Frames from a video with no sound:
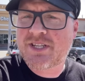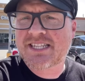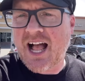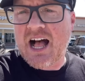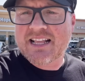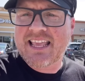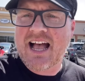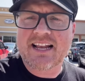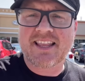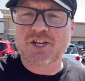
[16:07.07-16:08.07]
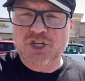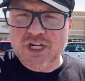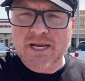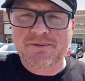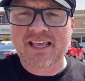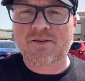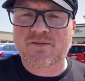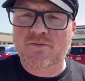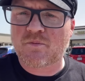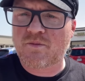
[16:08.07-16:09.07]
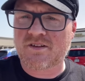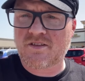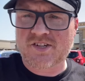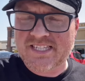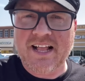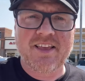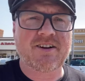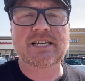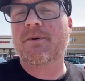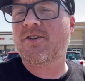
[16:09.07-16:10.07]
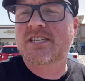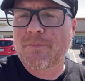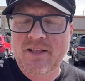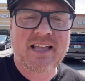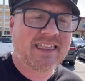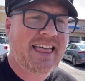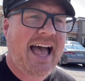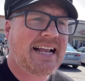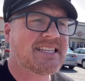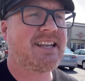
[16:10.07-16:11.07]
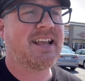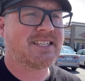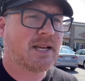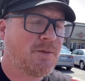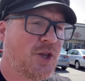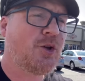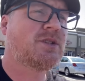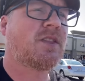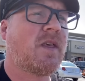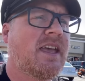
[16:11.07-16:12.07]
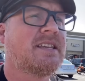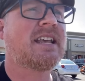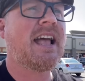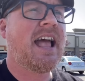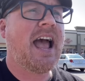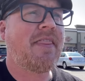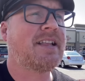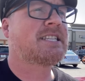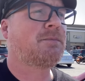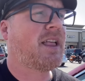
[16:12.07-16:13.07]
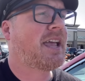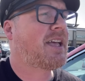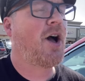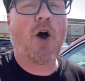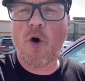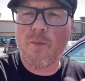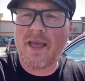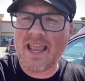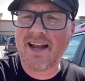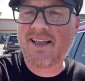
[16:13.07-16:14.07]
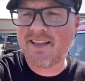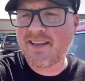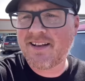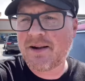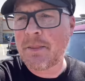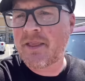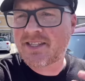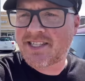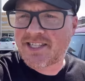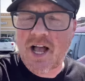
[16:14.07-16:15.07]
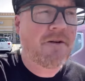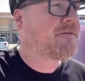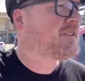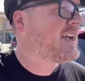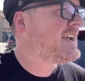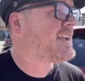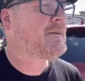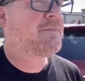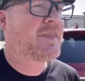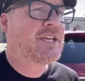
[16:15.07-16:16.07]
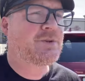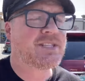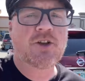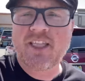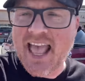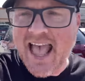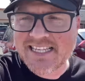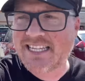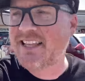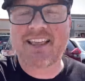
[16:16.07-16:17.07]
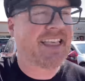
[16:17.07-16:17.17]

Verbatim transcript: stock they got like cheap and then they're, they're selling or, so, or something like that and then again some used things and then some like homemade stuff, like things you would see on like Etsy. Like